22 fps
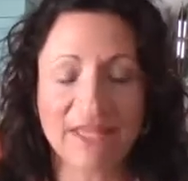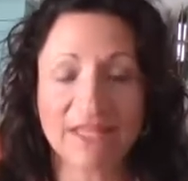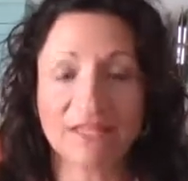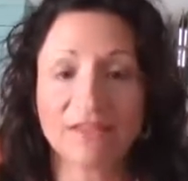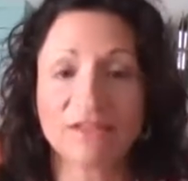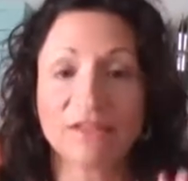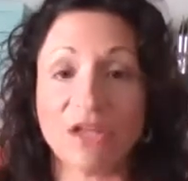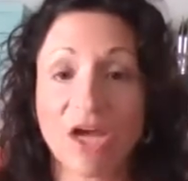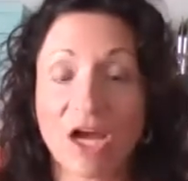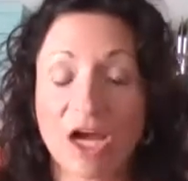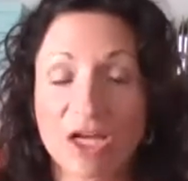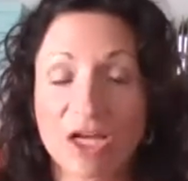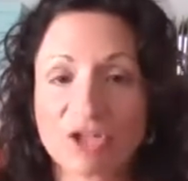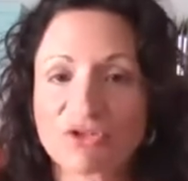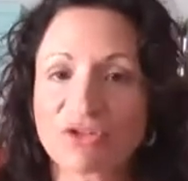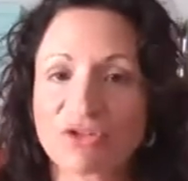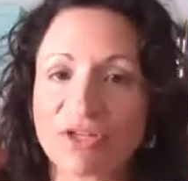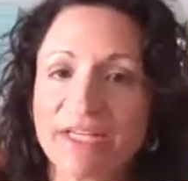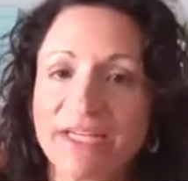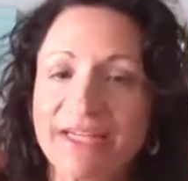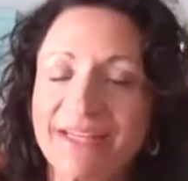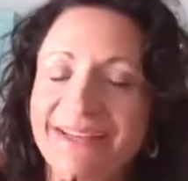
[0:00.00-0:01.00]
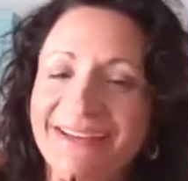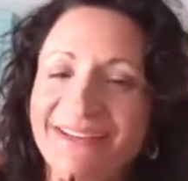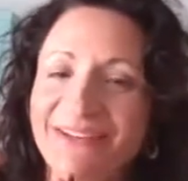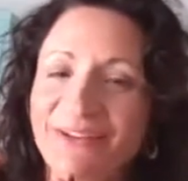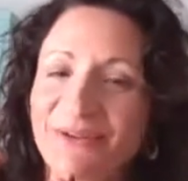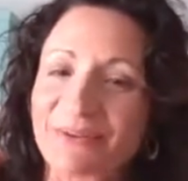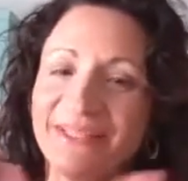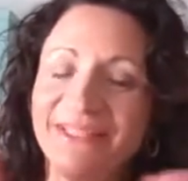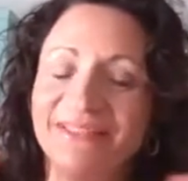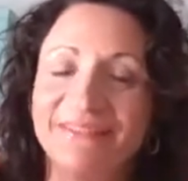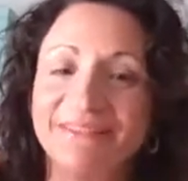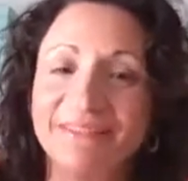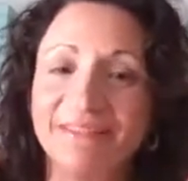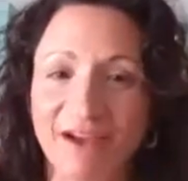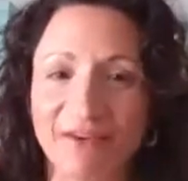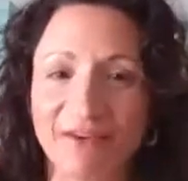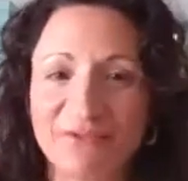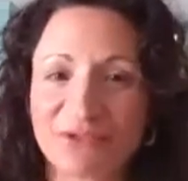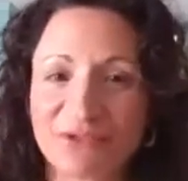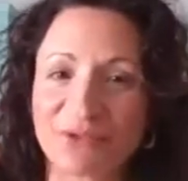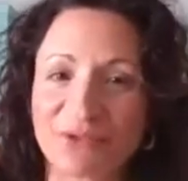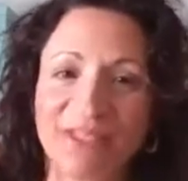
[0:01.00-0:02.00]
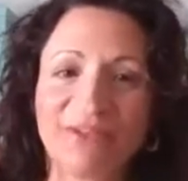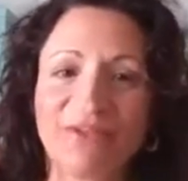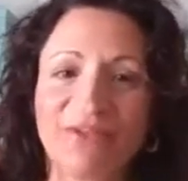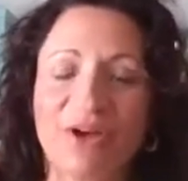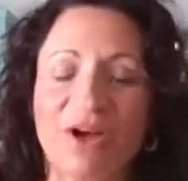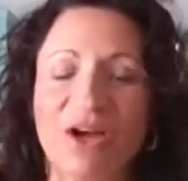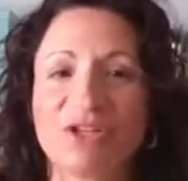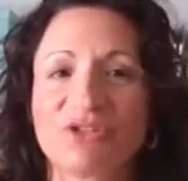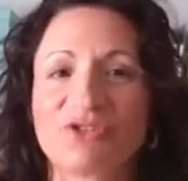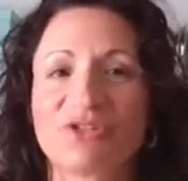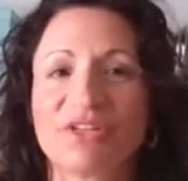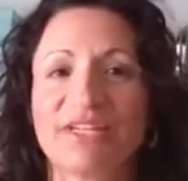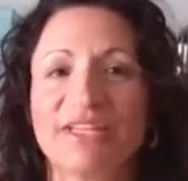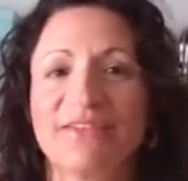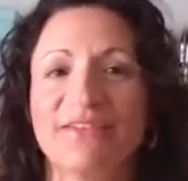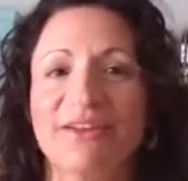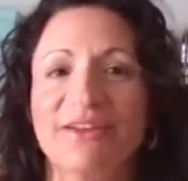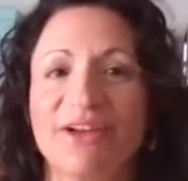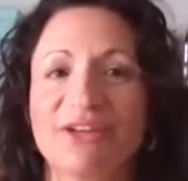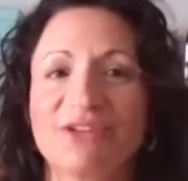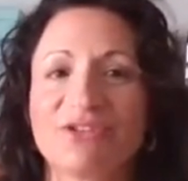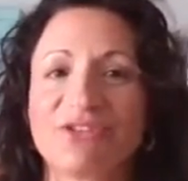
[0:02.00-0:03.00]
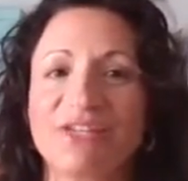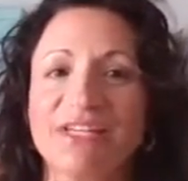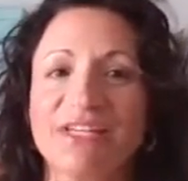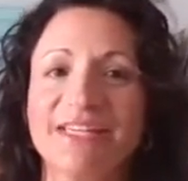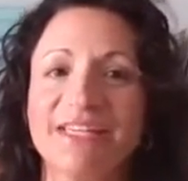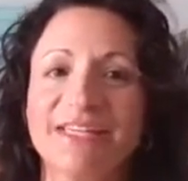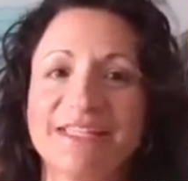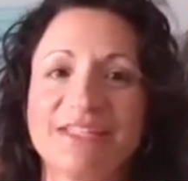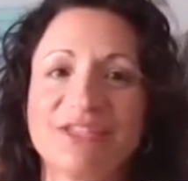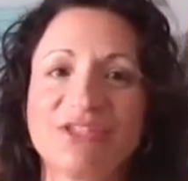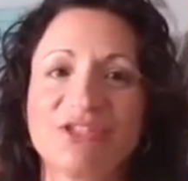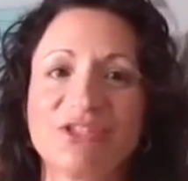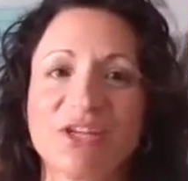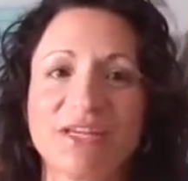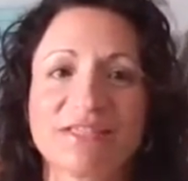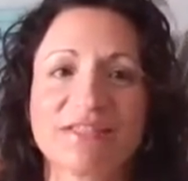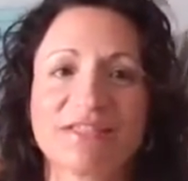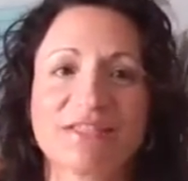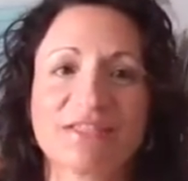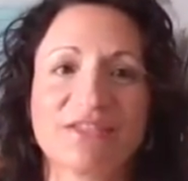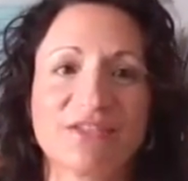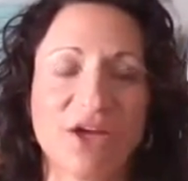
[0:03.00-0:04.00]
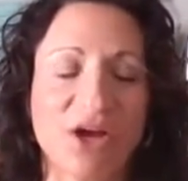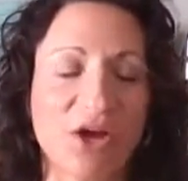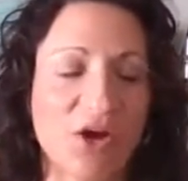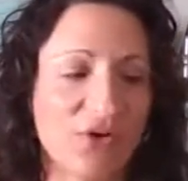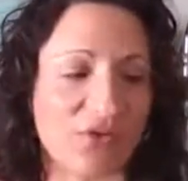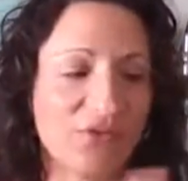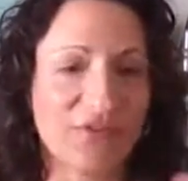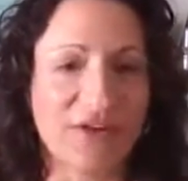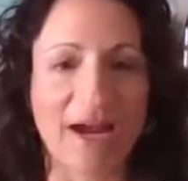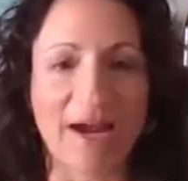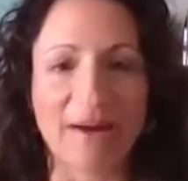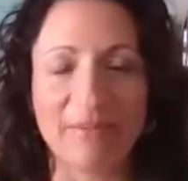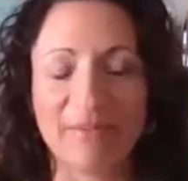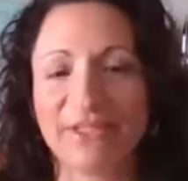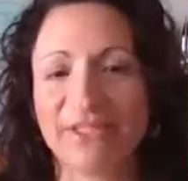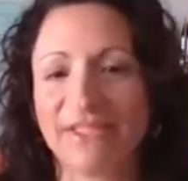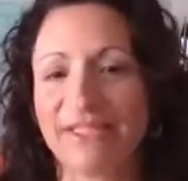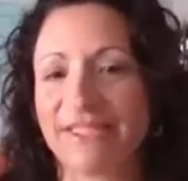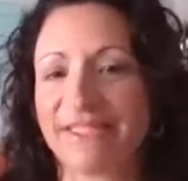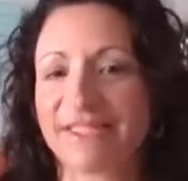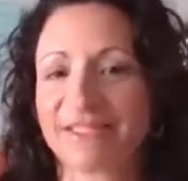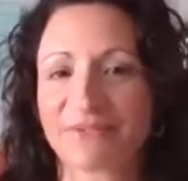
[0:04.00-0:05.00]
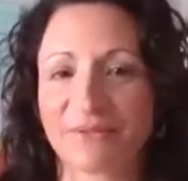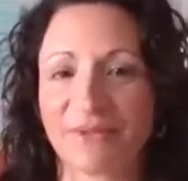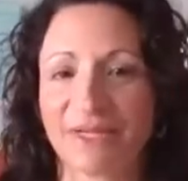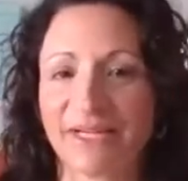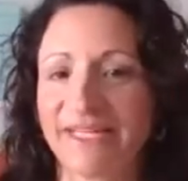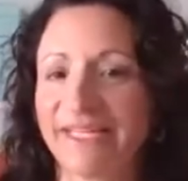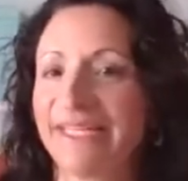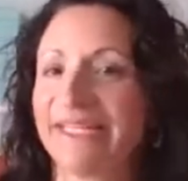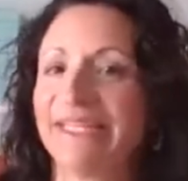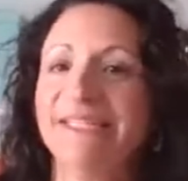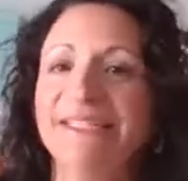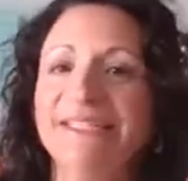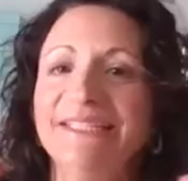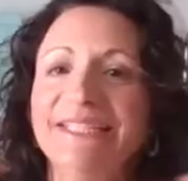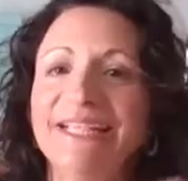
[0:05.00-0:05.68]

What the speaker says: then laundry. I know we love doing laundry. Laundry is just so fabulous, right?